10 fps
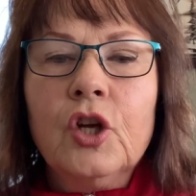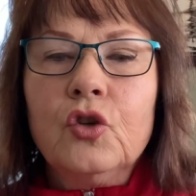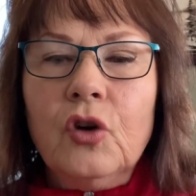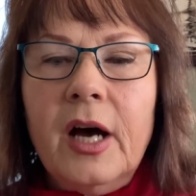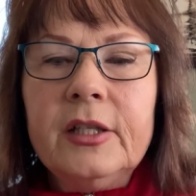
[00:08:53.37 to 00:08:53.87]

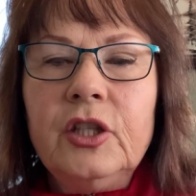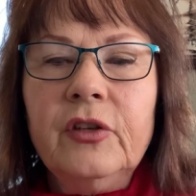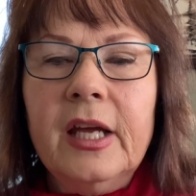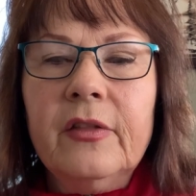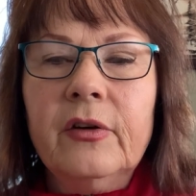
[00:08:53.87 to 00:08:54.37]
Draw
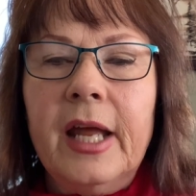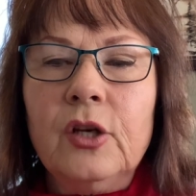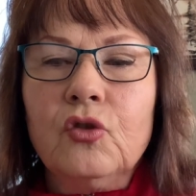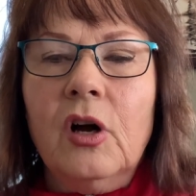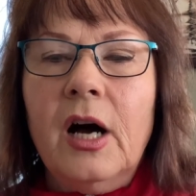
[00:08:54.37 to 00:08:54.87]
together
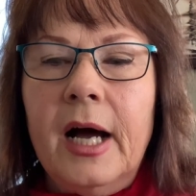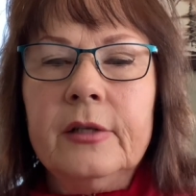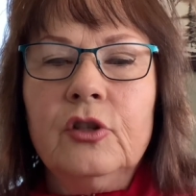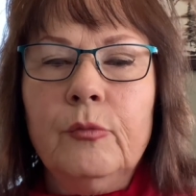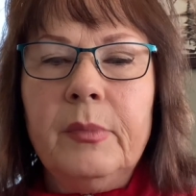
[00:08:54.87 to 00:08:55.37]
and draw
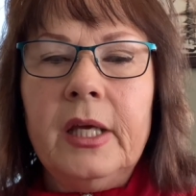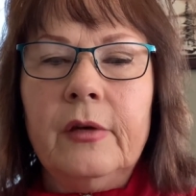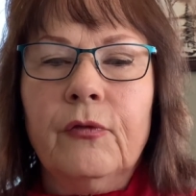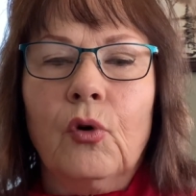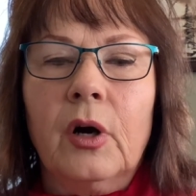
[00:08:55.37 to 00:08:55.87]
unto me,
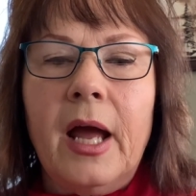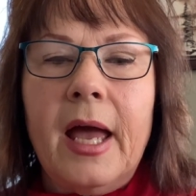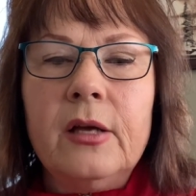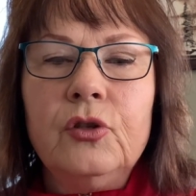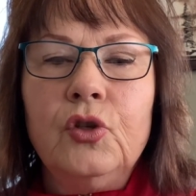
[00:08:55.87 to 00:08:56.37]
for
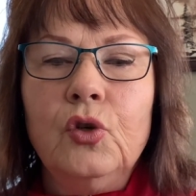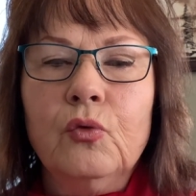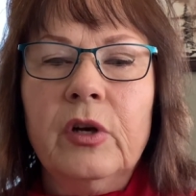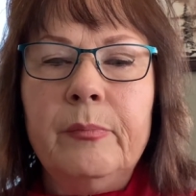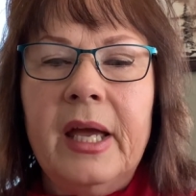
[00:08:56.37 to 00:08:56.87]
as you
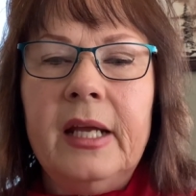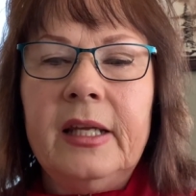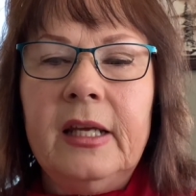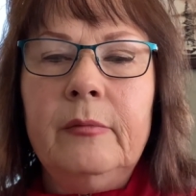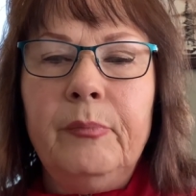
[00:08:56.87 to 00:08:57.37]
remain
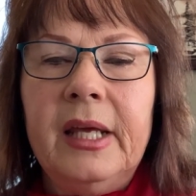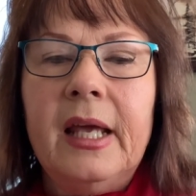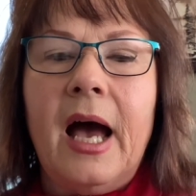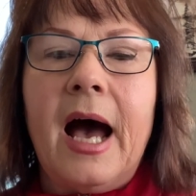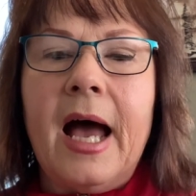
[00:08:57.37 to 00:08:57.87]
in
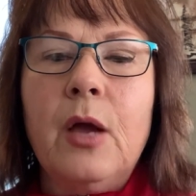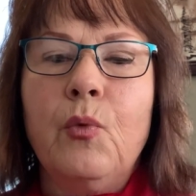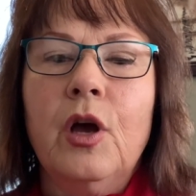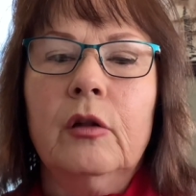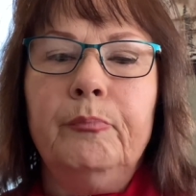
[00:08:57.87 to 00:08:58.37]
me, I
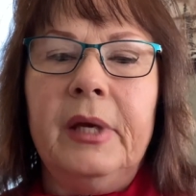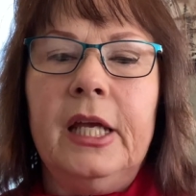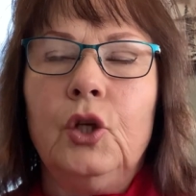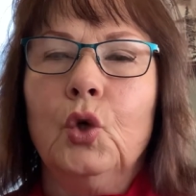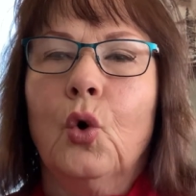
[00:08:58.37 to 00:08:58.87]
will
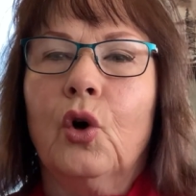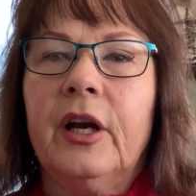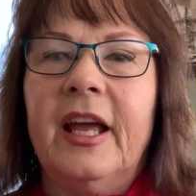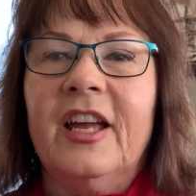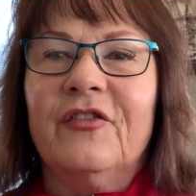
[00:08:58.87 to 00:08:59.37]
meet
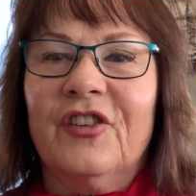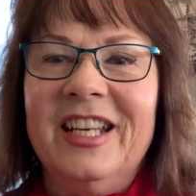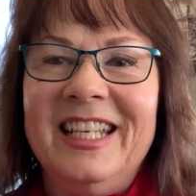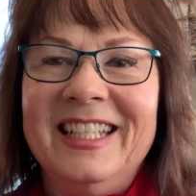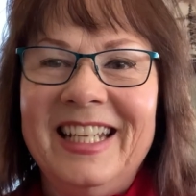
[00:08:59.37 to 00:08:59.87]
your
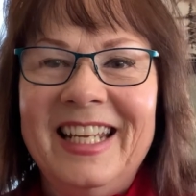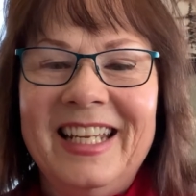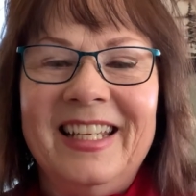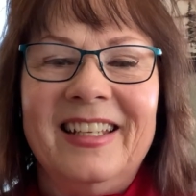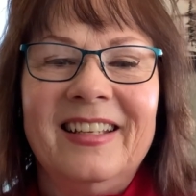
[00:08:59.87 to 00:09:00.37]
every
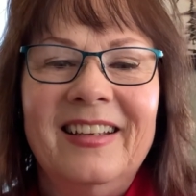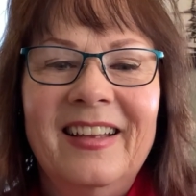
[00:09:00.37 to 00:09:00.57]
need.